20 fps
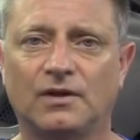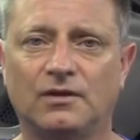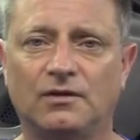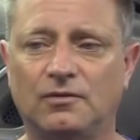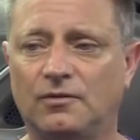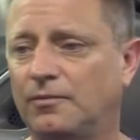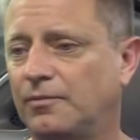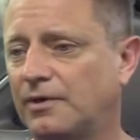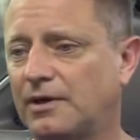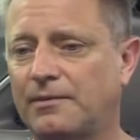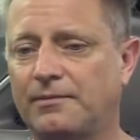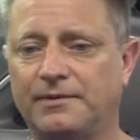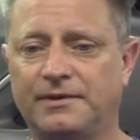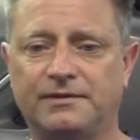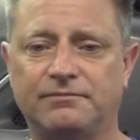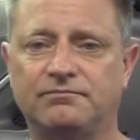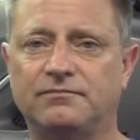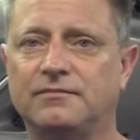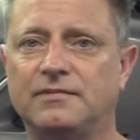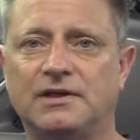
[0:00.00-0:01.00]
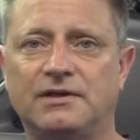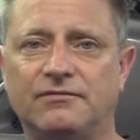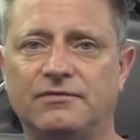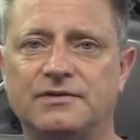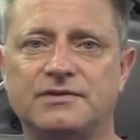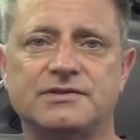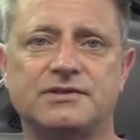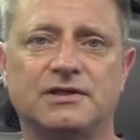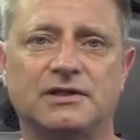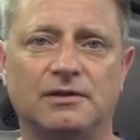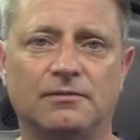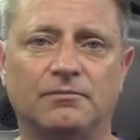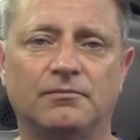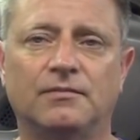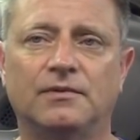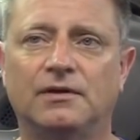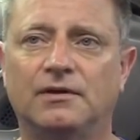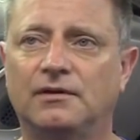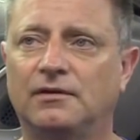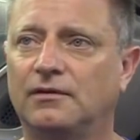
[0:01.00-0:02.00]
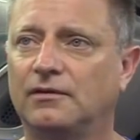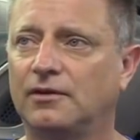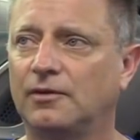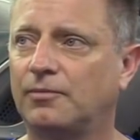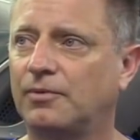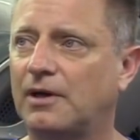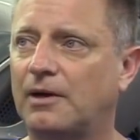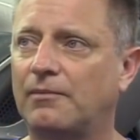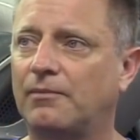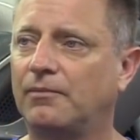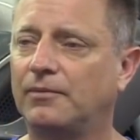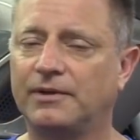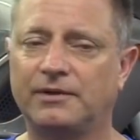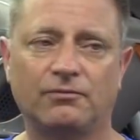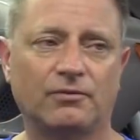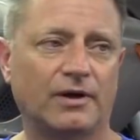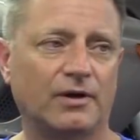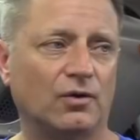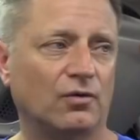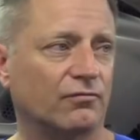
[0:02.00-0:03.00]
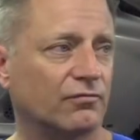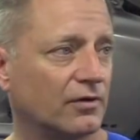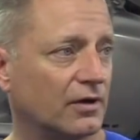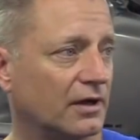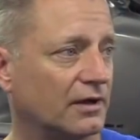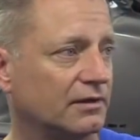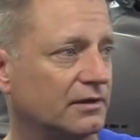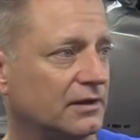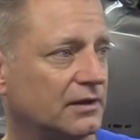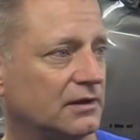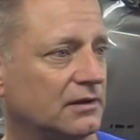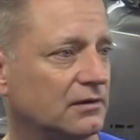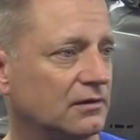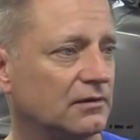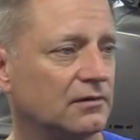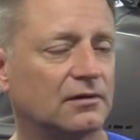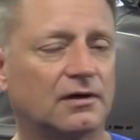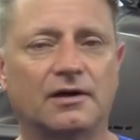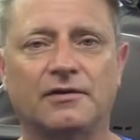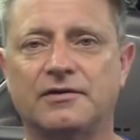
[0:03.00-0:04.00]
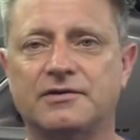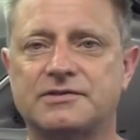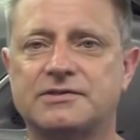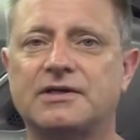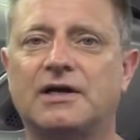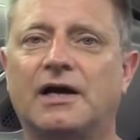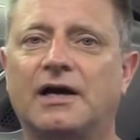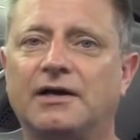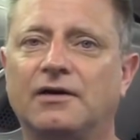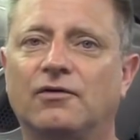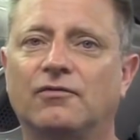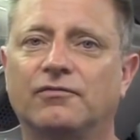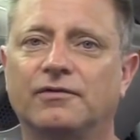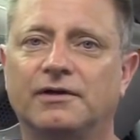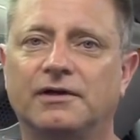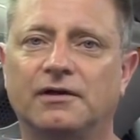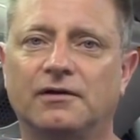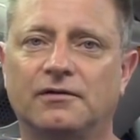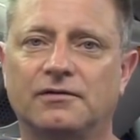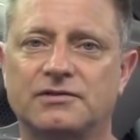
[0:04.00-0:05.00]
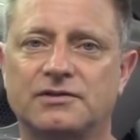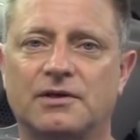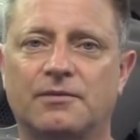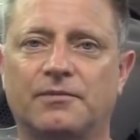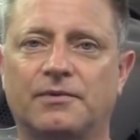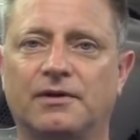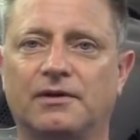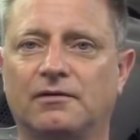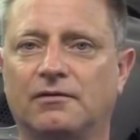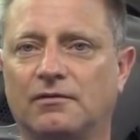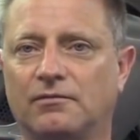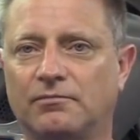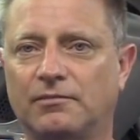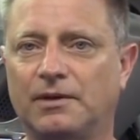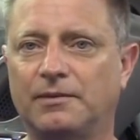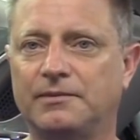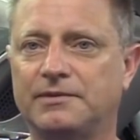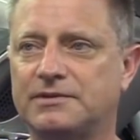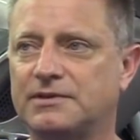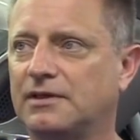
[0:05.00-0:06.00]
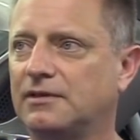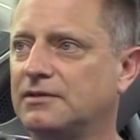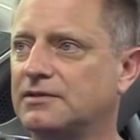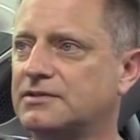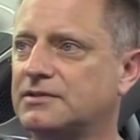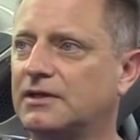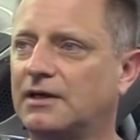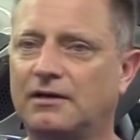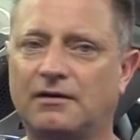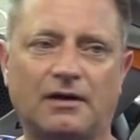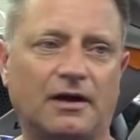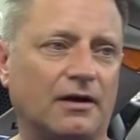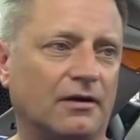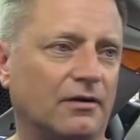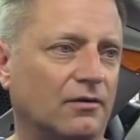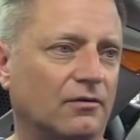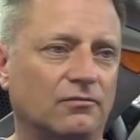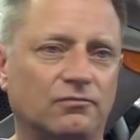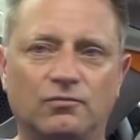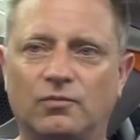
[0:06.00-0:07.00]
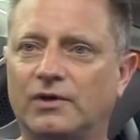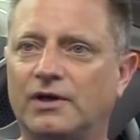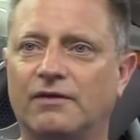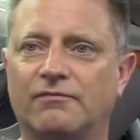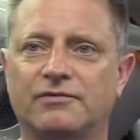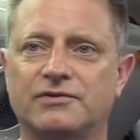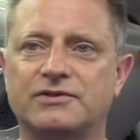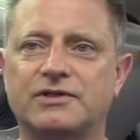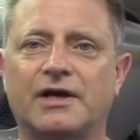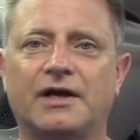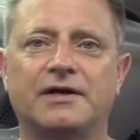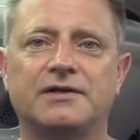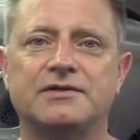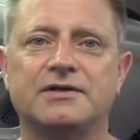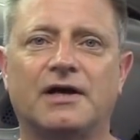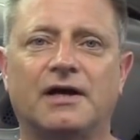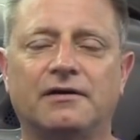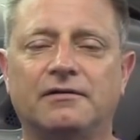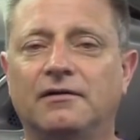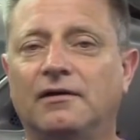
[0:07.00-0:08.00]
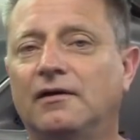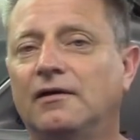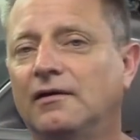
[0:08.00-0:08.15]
You could probably even see them. They're probably right over on the side over here or something, or maybe it's on the side. I don't know. Whatever side it's on.